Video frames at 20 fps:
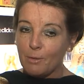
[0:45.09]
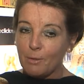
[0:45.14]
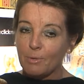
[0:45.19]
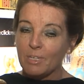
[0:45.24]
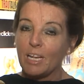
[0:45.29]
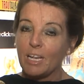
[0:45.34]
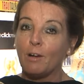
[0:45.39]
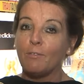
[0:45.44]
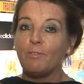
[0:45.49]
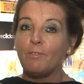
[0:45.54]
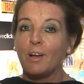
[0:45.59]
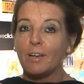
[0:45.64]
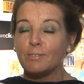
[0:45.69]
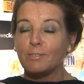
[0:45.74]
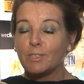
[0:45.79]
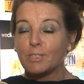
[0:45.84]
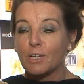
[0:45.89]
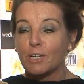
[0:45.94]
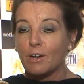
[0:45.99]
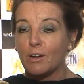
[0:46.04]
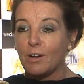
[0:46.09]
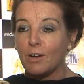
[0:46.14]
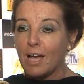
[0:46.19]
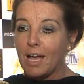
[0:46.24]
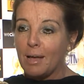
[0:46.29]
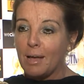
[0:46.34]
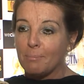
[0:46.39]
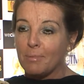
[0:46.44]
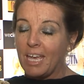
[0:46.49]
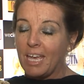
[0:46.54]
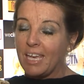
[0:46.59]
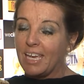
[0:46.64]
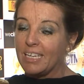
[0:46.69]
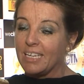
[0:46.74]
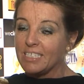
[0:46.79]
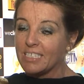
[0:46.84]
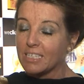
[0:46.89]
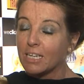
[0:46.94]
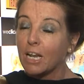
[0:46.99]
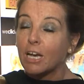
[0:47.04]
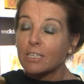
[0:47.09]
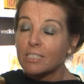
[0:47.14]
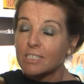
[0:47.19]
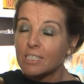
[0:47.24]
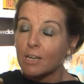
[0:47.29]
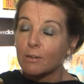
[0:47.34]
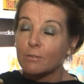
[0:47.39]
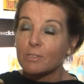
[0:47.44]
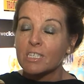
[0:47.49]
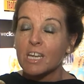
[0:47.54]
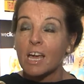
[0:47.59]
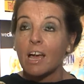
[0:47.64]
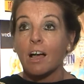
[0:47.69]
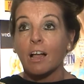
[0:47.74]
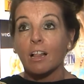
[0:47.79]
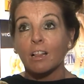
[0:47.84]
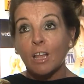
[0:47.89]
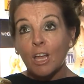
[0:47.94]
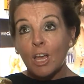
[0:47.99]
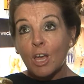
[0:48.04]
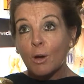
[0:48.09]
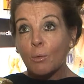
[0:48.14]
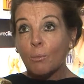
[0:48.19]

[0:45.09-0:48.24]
We're now a five-star AA Deluxe Hotel.